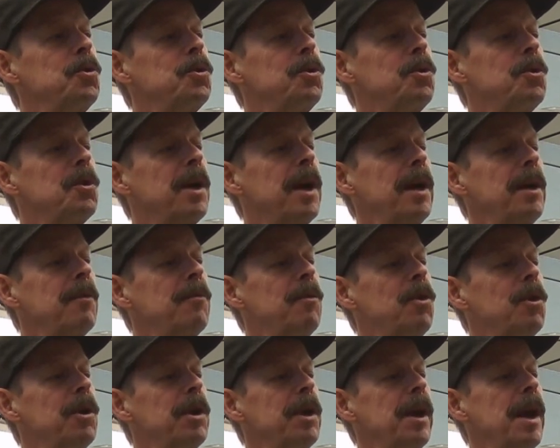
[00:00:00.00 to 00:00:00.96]
kind of
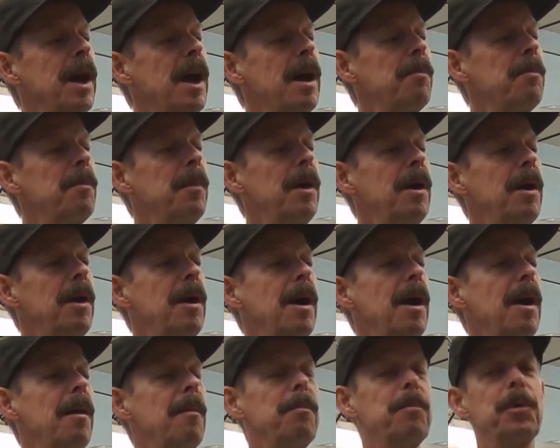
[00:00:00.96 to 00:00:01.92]
hook it up.
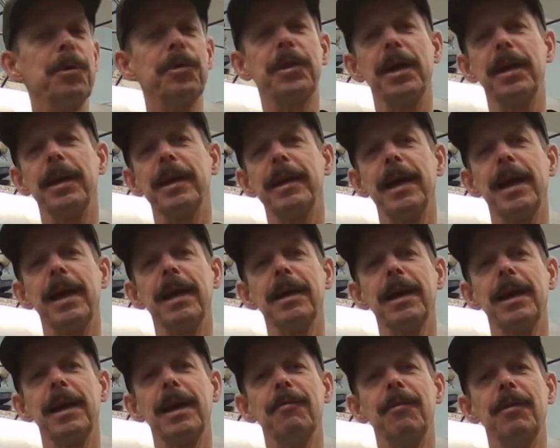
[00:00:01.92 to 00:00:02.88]
But then again,
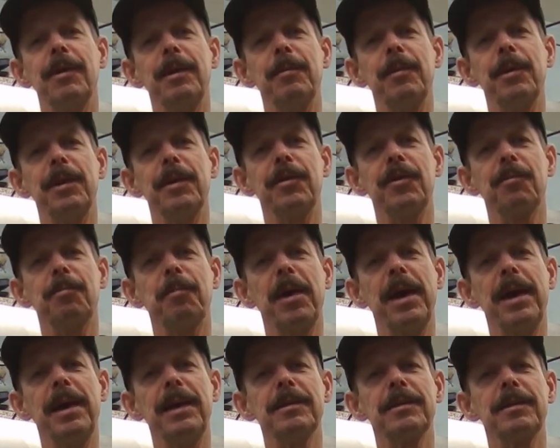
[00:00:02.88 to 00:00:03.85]
I have a limited
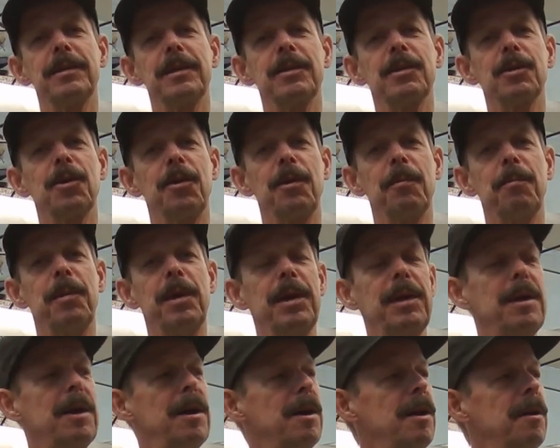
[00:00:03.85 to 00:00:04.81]
space. It's going to
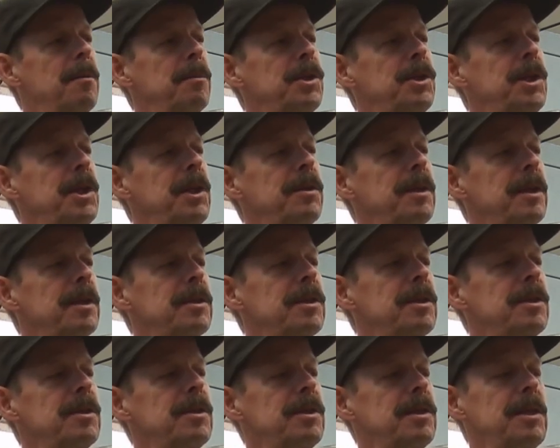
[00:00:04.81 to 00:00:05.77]
be a machine that
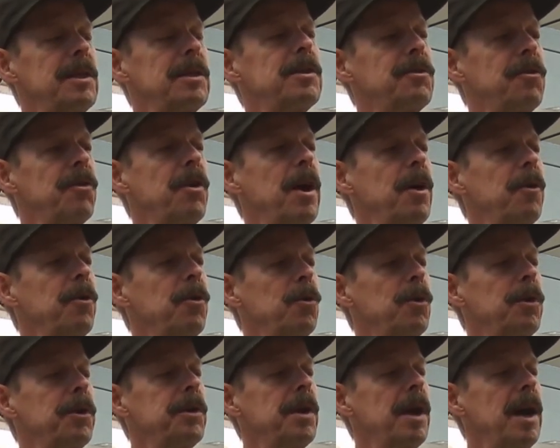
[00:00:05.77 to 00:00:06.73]
sits around
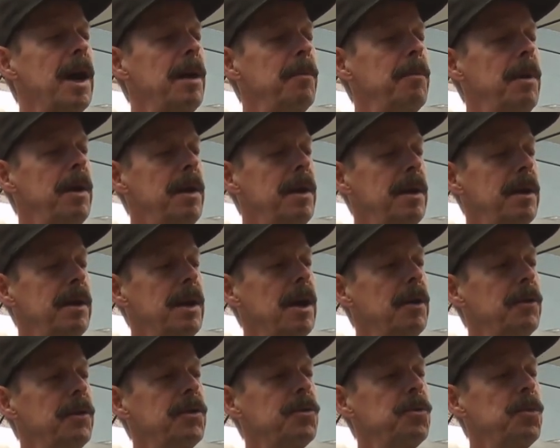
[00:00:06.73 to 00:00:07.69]
all the time.
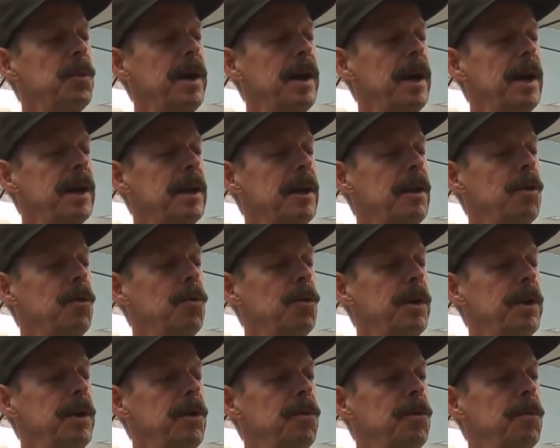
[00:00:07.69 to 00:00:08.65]
Now this one I can
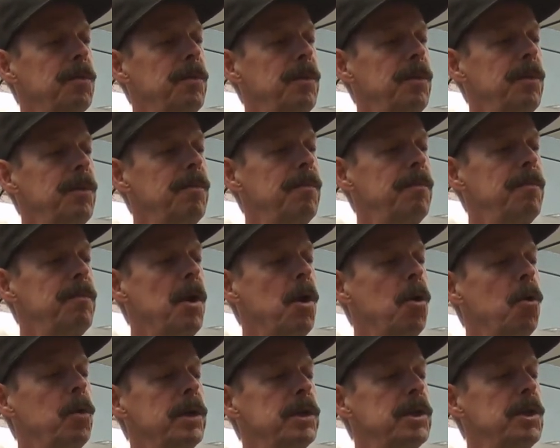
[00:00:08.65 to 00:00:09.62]
only
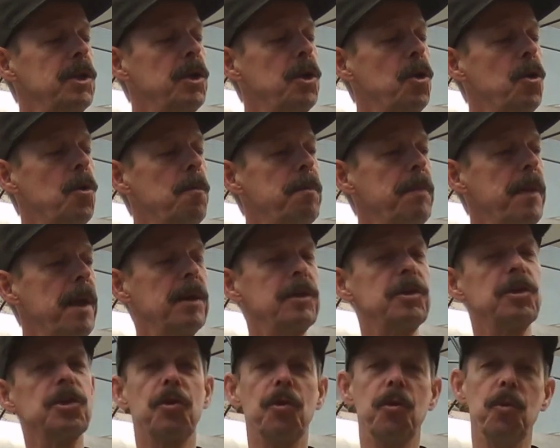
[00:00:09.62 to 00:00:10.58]
always,
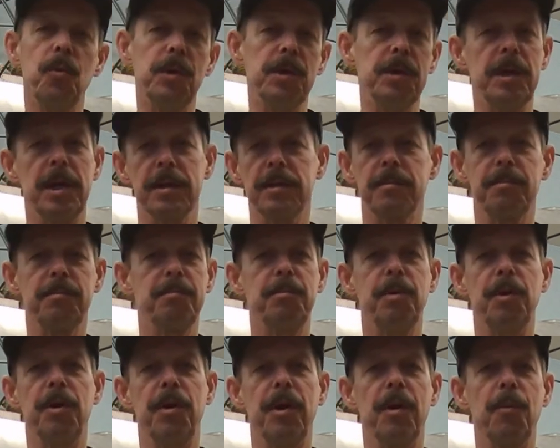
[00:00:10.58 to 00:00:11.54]
unscrew and just
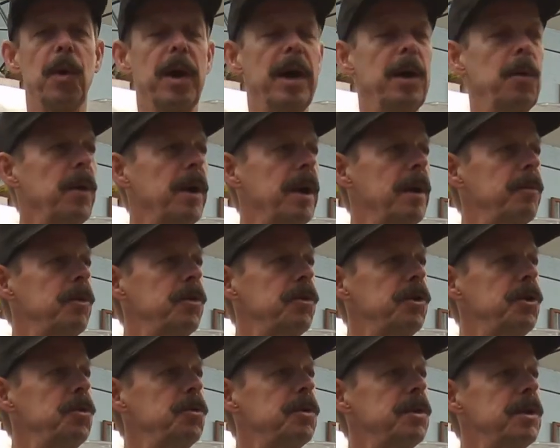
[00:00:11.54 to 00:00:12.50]
put it away when I'm
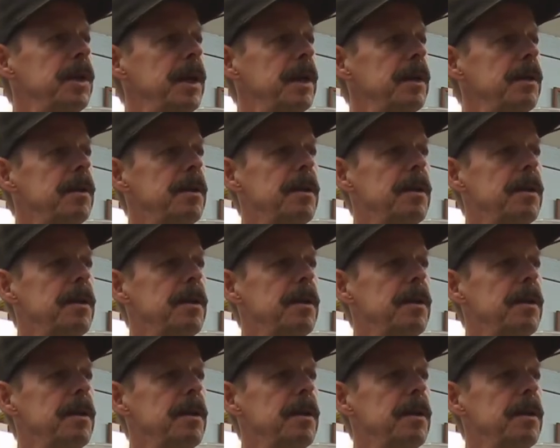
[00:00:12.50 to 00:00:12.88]
not using it.